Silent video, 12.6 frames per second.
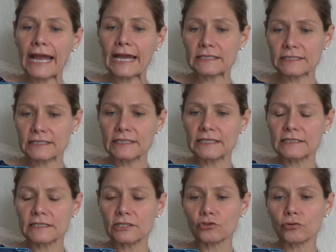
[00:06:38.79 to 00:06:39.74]
acid
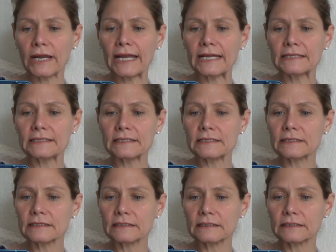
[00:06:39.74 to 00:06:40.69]
is the
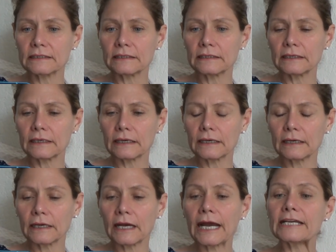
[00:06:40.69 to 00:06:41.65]
trans
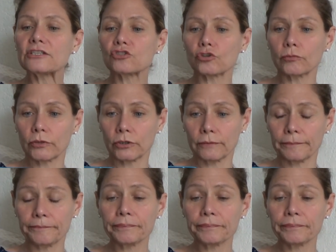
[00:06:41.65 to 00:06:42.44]
isomer.